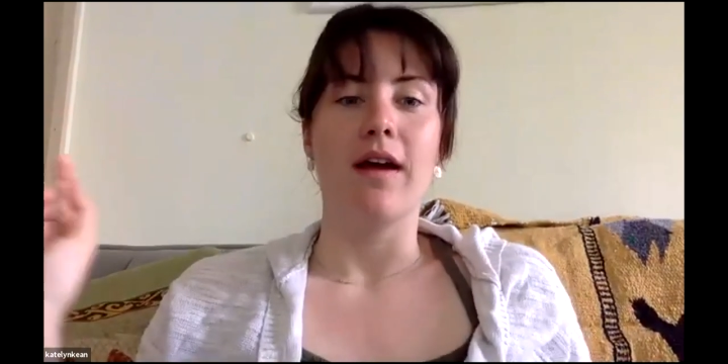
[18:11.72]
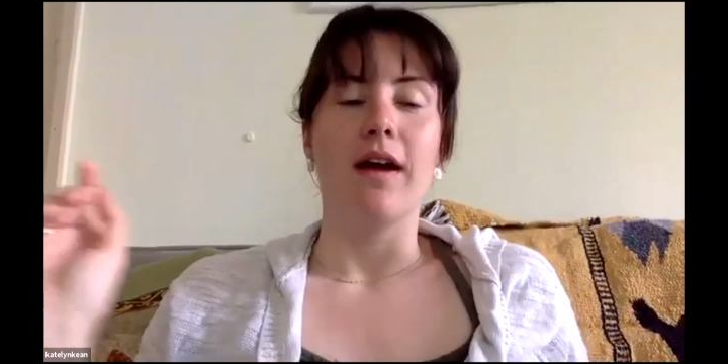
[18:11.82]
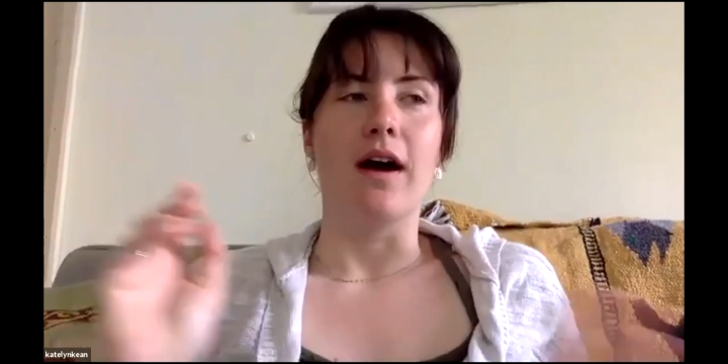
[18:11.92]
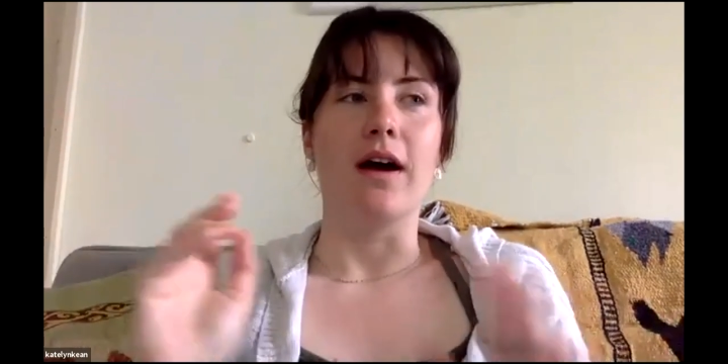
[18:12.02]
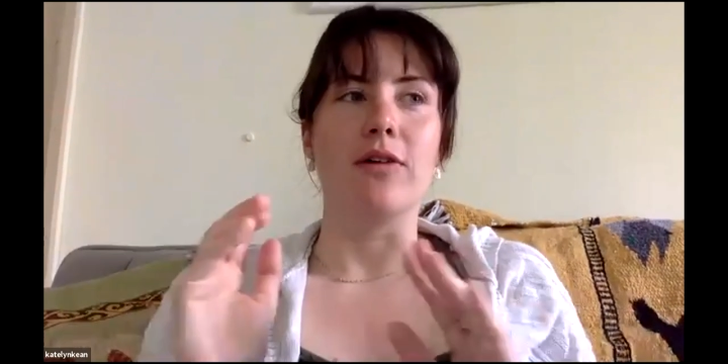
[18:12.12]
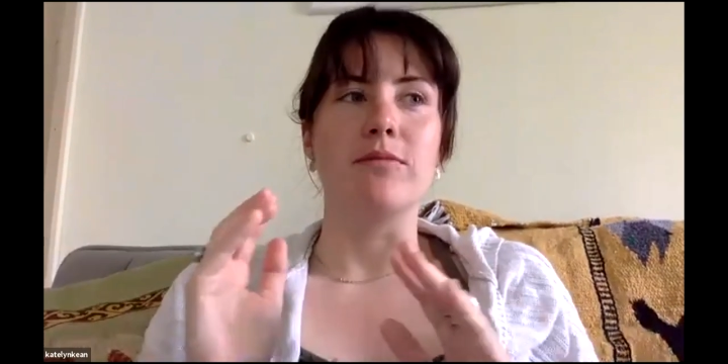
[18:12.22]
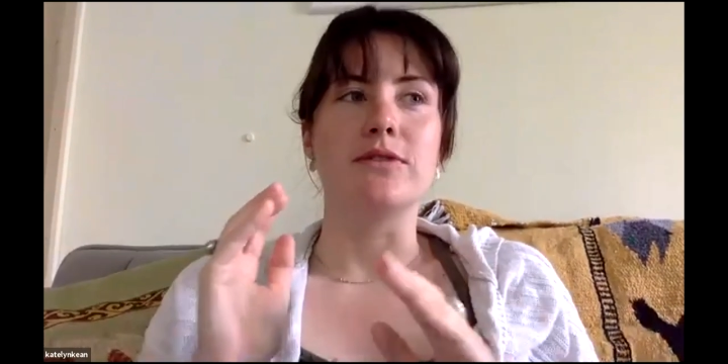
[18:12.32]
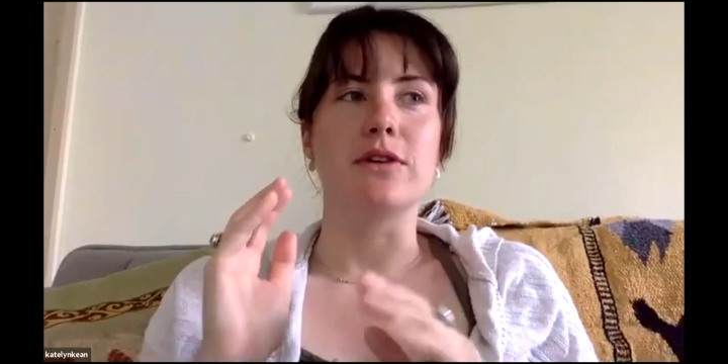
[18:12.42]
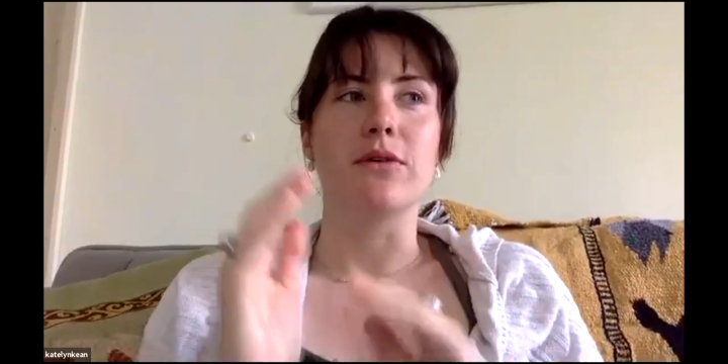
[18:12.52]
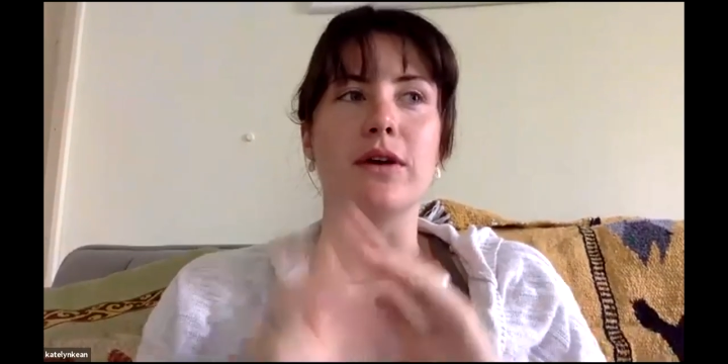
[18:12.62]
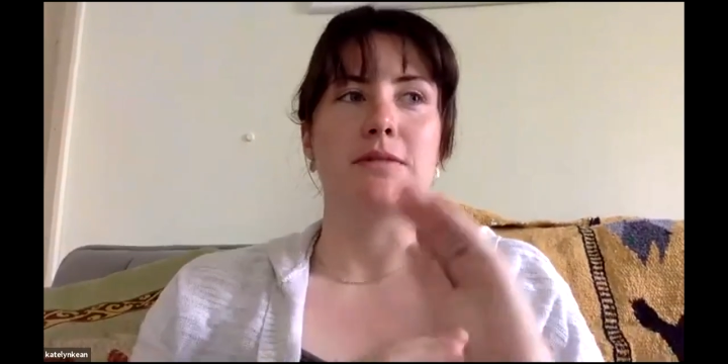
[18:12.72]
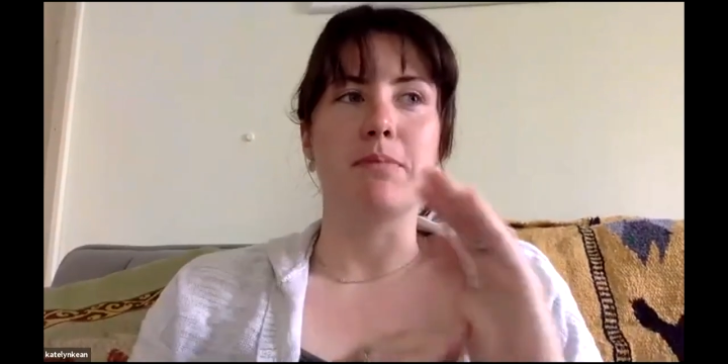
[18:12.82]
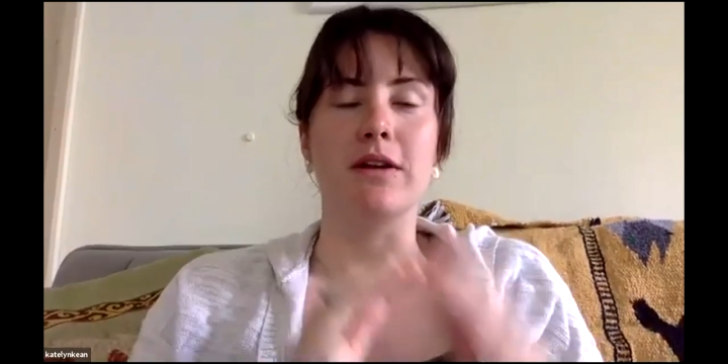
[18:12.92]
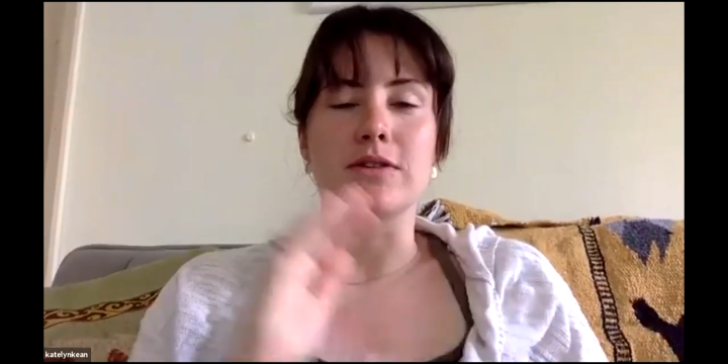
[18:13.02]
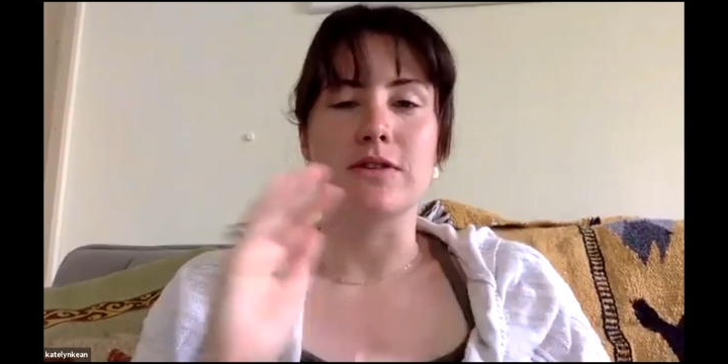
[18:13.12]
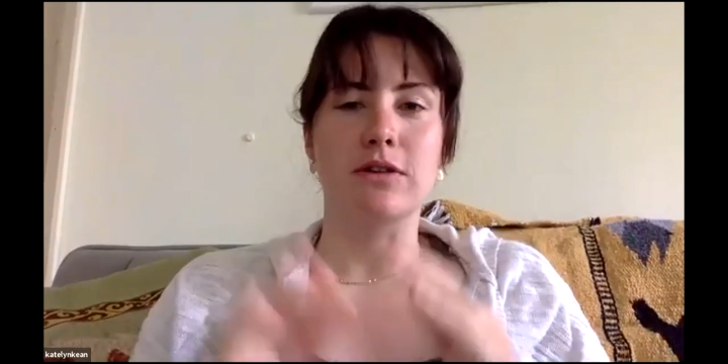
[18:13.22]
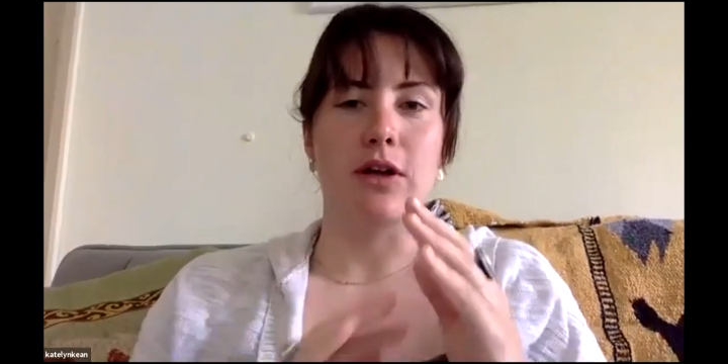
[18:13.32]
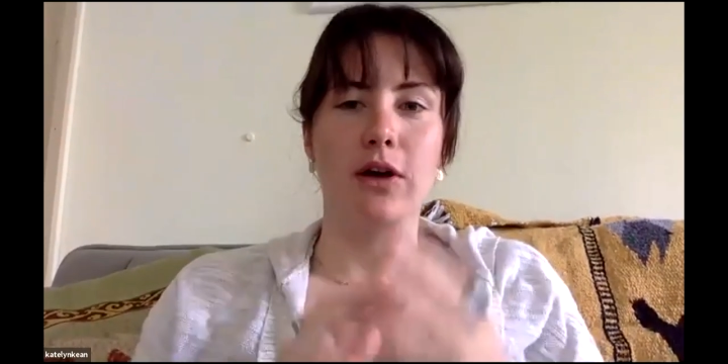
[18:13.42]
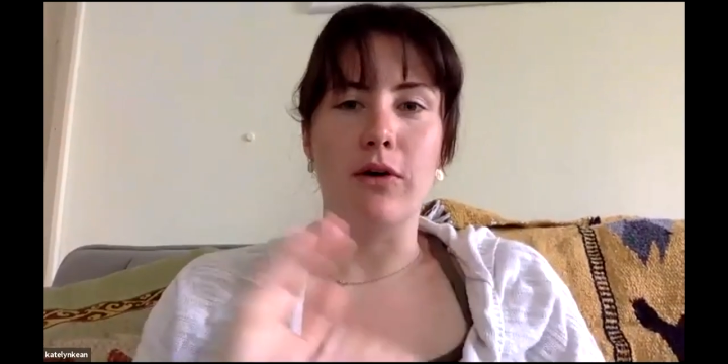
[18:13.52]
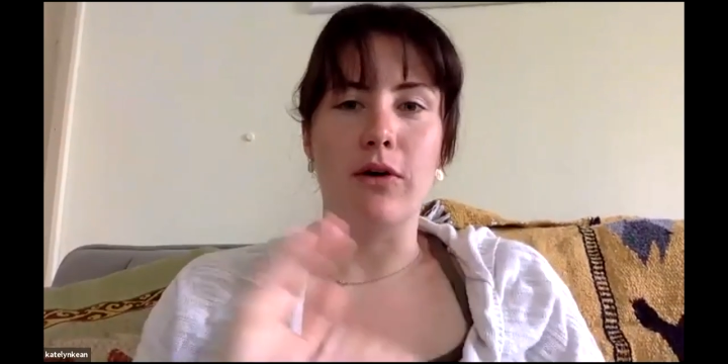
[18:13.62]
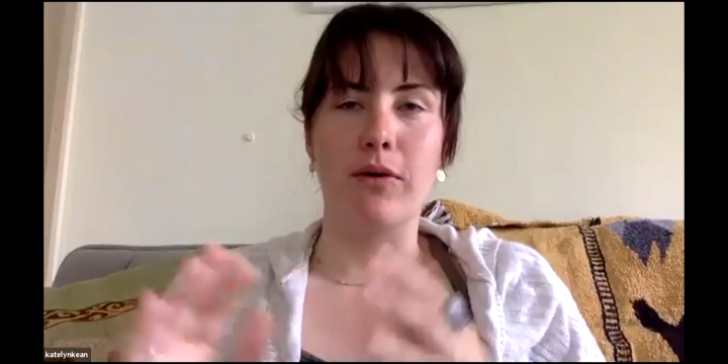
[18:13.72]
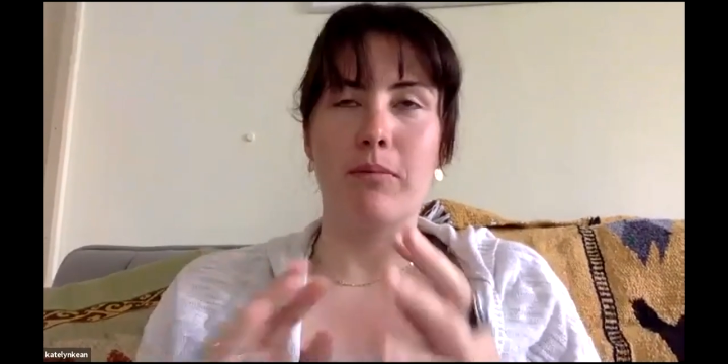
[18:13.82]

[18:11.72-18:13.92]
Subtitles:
So it's been a slow